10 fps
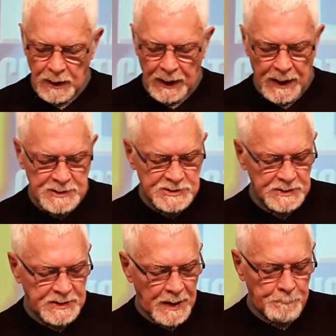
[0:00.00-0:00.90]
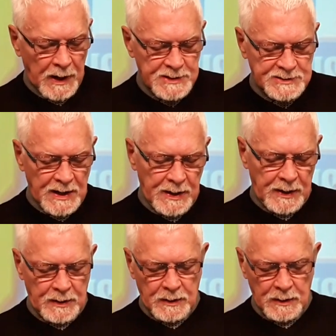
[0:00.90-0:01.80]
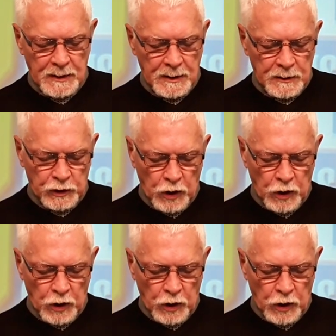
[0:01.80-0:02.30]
I answered them by saying, the